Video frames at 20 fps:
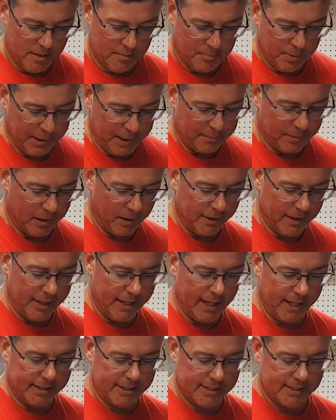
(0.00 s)
put them on the
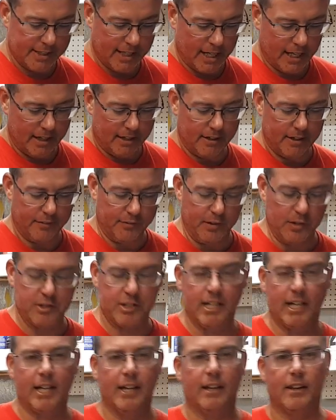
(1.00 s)
next set if there's
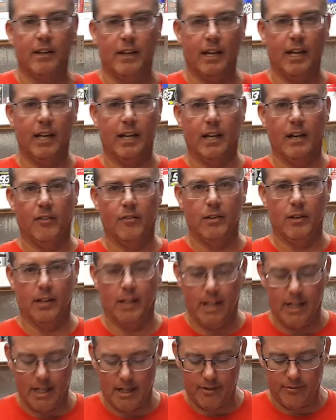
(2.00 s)
any of it
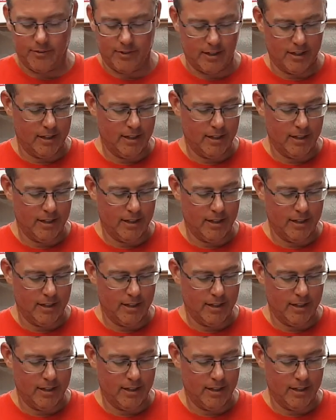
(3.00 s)
left.